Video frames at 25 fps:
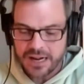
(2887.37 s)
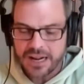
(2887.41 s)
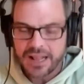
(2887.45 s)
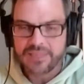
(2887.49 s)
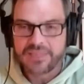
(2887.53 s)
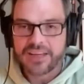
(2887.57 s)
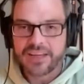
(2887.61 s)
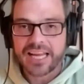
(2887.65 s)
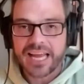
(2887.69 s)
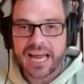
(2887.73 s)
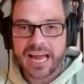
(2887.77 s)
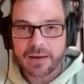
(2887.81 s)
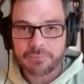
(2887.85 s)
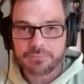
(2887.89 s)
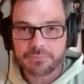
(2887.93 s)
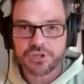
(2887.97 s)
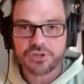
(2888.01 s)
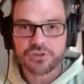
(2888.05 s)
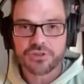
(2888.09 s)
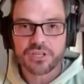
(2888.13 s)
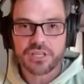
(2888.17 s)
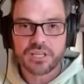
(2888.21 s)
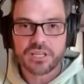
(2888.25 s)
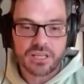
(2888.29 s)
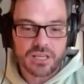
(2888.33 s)
They capture
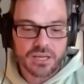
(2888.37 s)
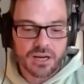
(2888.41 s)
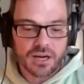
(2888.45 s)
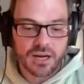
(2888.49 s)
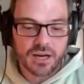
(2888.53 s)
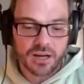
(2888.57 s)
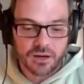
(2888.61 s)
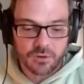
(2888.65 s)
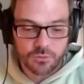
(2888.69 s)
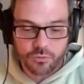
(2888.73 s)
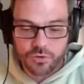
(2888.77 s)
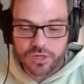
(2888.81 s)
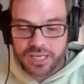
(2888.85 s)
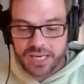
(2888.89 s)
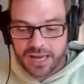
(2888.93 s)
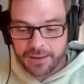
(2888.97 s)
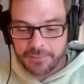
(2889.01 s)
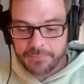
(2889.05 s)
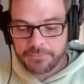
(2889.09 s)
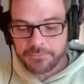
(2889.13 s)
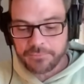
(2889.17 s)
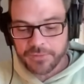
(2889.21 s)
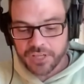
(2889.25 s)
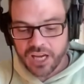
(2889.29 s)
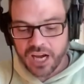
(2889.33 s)
the Riyam
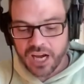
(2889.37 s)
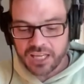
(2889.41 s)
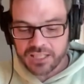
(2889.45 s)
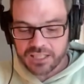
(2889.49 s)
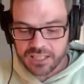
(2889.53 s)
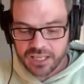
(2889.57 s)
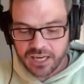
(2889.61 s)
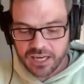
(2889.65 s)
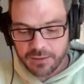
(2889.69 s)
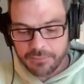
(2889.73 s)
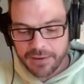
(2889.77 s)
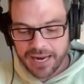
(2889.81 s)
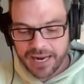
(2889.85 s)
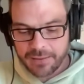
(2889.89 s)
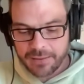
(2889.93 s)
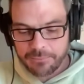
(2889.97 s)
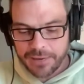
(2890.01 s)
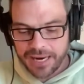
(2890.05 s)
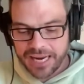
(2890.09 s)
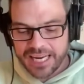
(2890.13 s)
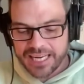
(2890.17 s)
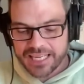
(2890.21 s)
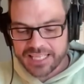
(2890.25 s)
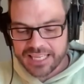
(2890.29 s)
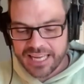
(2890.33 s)
Gaza Command base
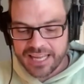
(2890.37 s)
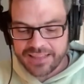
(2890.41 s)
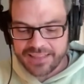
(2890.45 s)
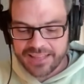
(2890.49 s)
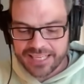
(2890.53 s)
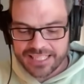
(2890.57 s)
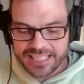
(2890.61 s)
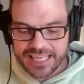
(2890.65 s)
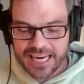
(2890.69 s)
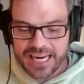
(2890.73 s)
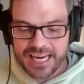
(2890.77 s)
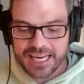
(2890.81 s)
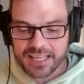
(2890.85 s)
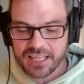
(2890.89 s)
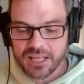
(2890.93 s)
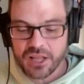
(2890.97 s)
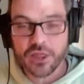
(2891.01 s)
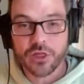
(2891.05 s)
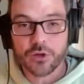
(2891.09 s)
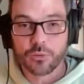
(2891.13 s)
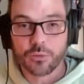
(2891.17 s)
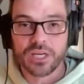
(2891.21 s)
and they take the 3